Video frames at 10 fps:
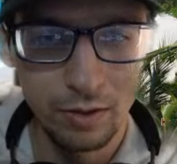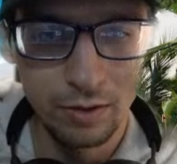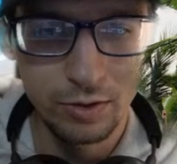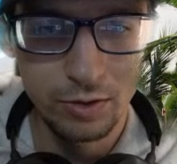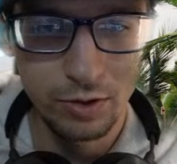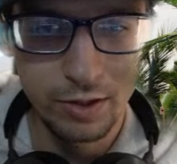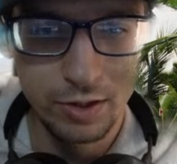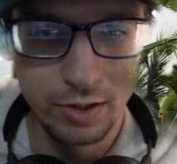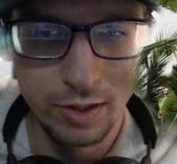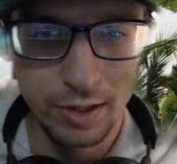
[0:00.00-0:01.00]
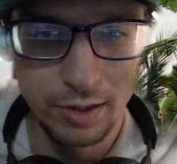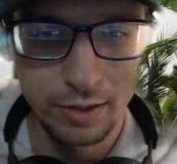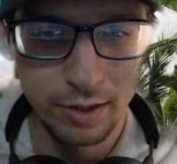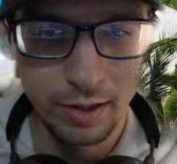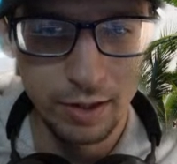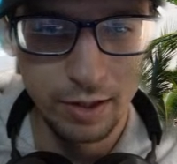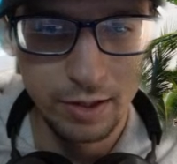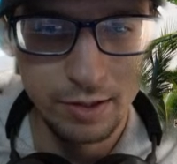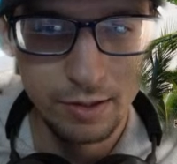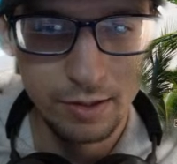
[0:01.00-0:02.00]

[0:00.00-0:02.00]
transition kind of like this.